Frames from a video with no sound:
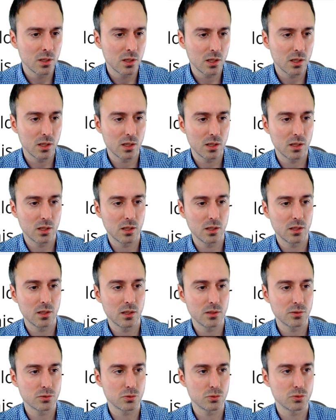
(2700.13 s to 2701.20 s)
Uh,
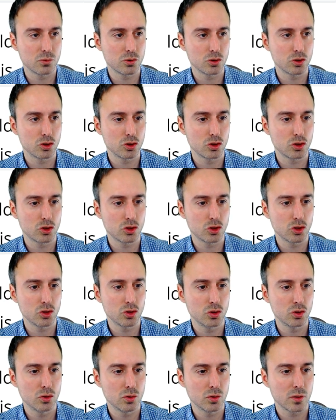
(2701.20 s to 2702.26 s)
do, do, do, do,
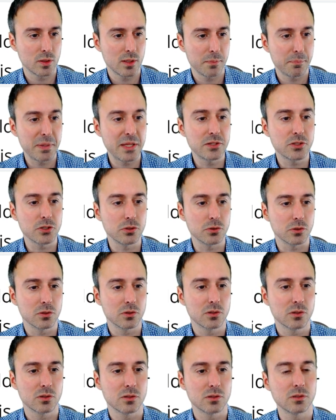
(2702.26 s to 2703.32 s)
do. Pintu,
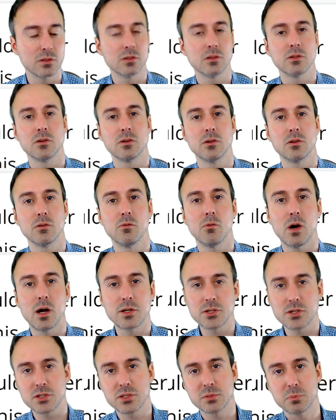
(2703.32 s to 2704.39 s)
watch
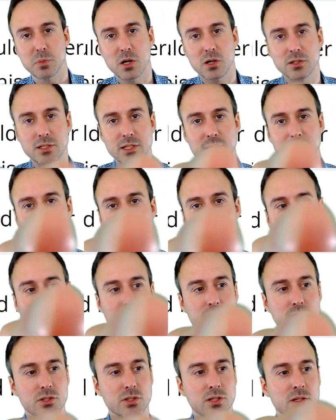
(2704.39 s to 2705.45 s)
Smrt
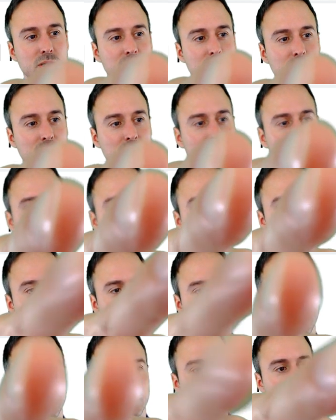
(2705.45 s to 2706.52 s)
English.
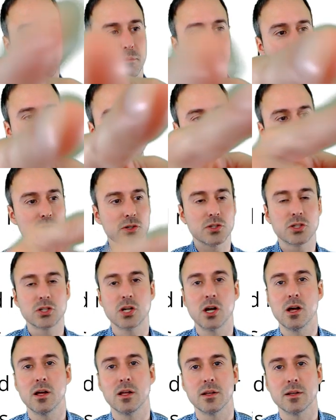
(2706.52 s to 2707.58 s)
Sir
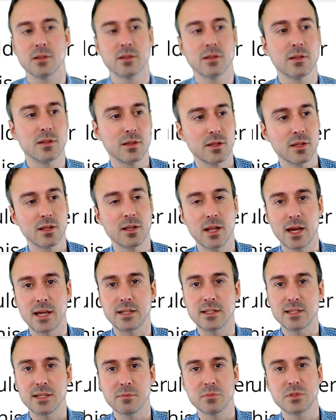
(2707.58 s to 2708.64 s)
Sean, the
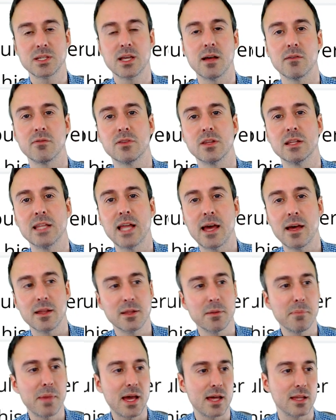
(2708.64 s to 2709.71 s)
knight himself, the, the
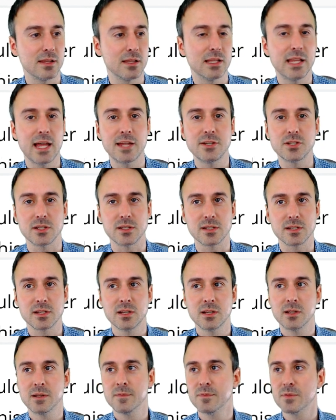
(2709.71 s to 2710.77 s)
man, the legend.
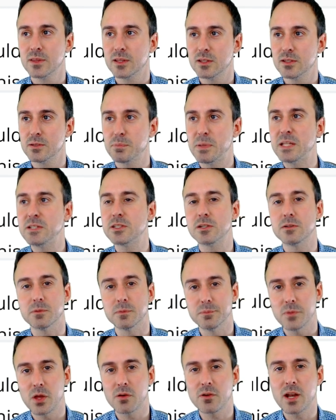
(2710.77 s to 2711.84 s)
Pintu,
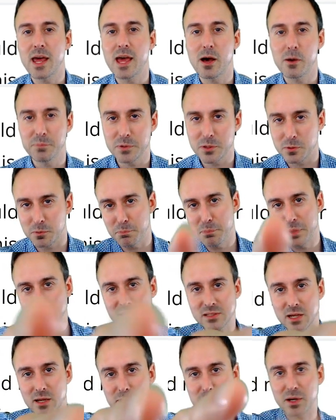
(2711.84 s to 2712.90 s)
I'm going to help you big
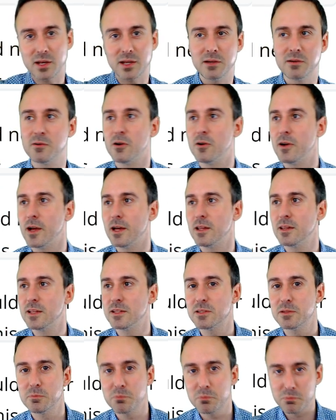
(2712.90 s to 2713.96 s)
time, buddy. All right,
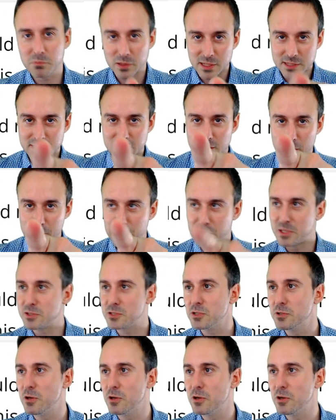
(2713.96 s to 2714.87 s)
listen up, Pintu.